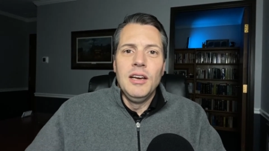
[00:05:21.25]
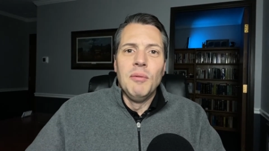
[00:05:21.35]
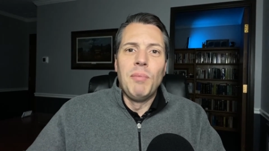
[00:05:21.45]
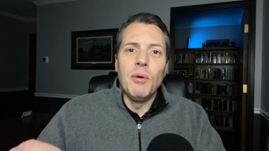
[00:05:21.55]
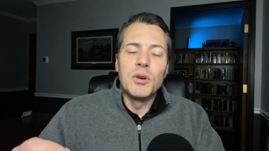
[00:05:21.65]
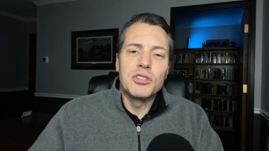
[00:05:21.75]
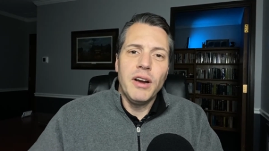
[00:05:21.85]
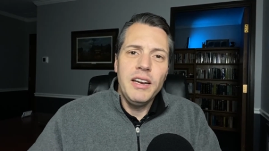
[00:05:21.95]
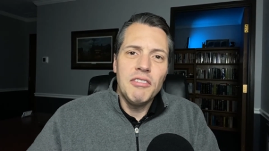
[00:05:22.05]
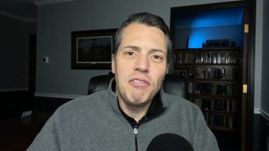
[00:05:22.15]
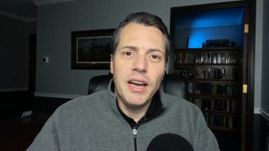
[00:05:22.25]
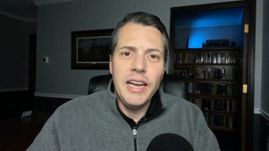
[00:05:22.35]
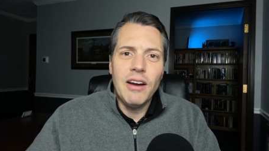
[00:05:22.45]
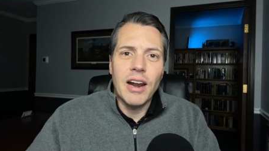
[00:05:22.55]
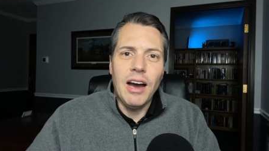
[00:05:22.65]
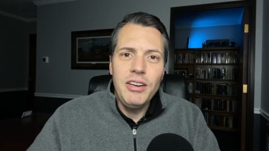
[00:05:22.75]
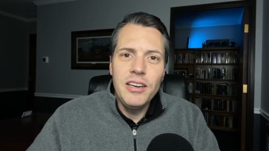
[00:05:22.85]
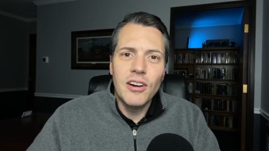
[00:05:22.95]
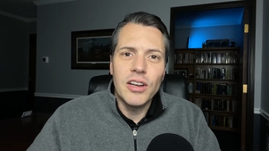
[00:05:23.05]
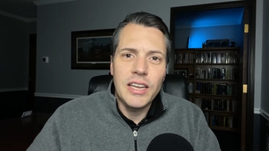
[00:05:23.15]
but we're trying to find out, how
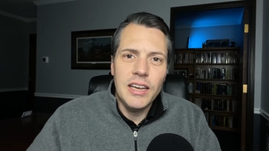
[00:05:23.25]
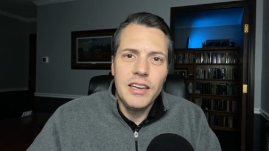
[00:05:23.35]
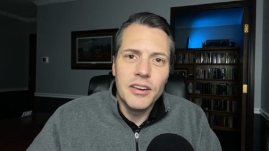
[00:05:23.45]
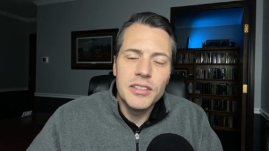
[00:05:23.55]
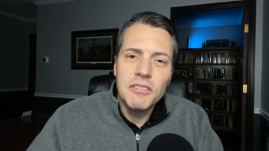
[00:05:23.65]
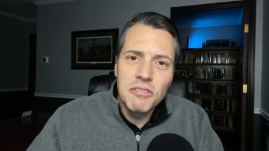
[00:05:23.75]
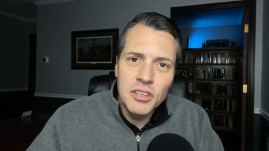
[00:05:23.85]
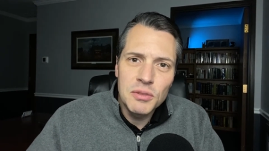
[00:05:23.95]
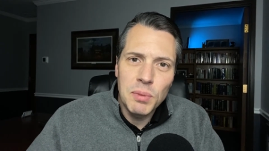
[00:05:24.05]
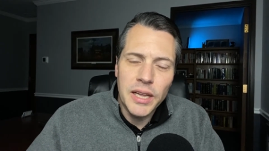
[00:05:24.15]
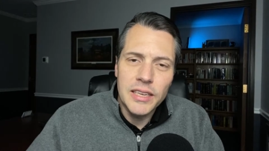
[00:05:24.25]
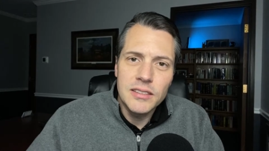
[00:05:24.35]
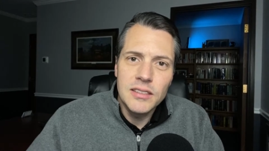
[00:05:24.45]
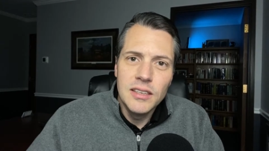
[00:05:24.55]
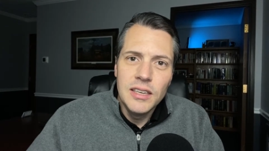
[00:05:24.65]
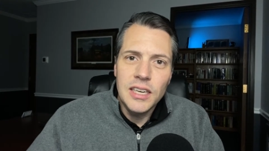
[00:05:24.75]
did it all get here in the first place?